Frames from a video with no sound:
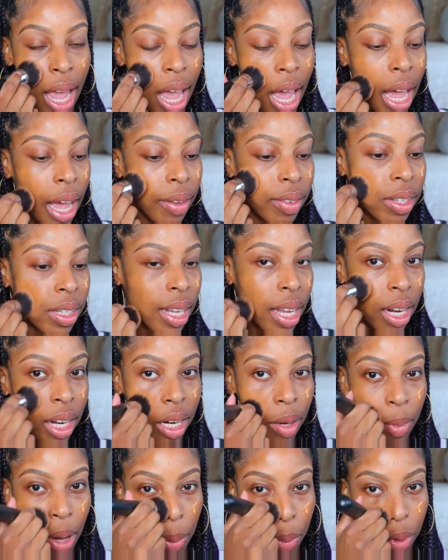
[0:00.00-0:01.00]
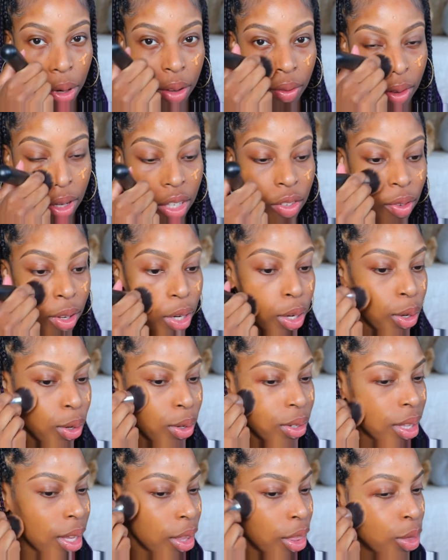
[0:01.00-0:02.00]
I've stated in my previous videos
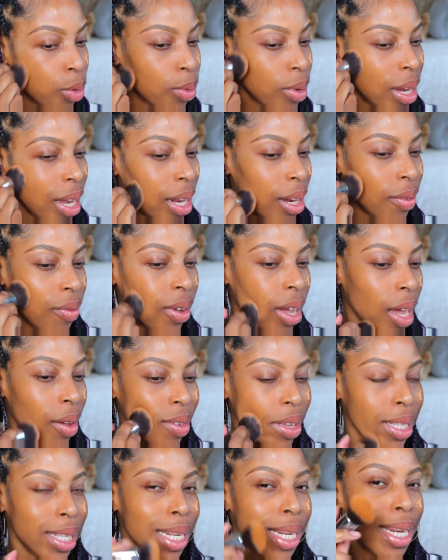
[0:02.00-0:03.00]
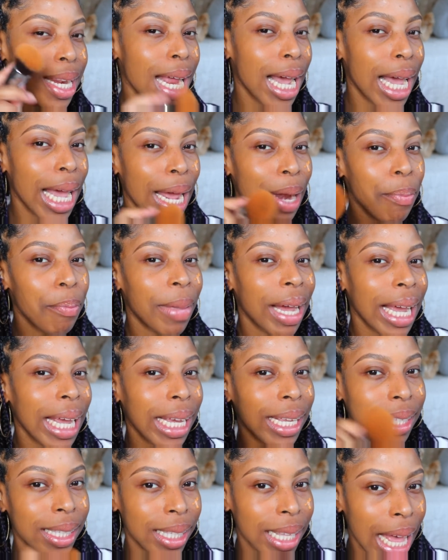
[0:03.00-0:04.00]
that 385 is not my
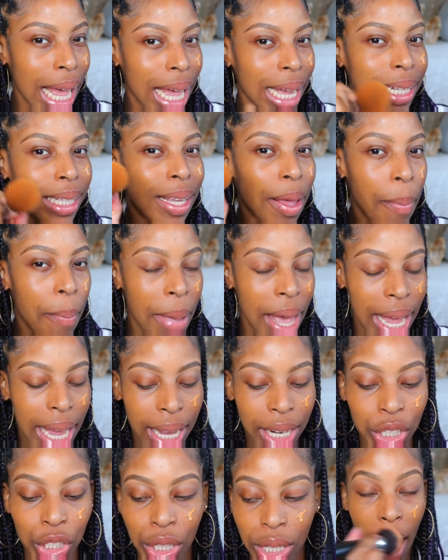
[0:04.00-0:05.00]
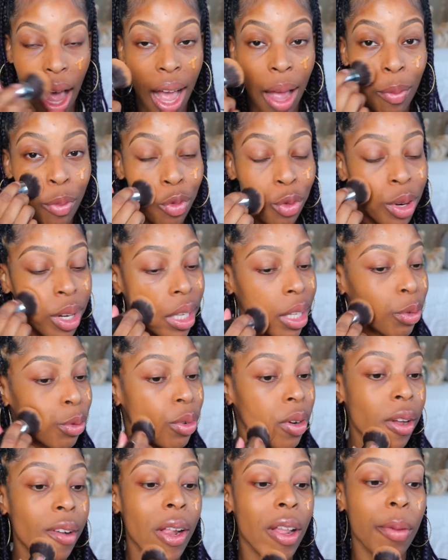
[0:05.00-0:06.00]
exact match. I'm really
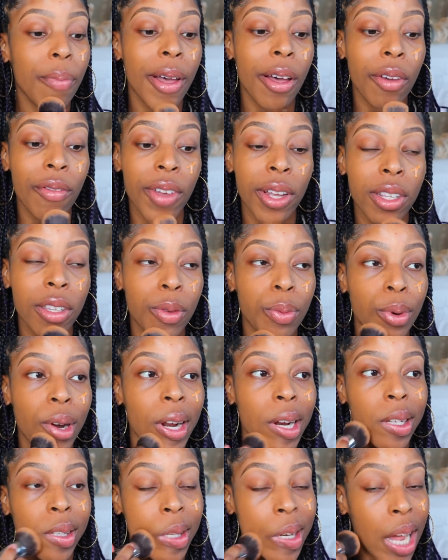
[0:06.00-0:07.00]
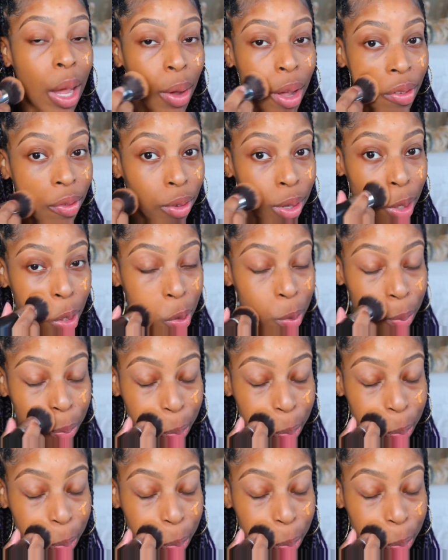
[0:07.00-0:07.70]
real about Fenty products and how I feel.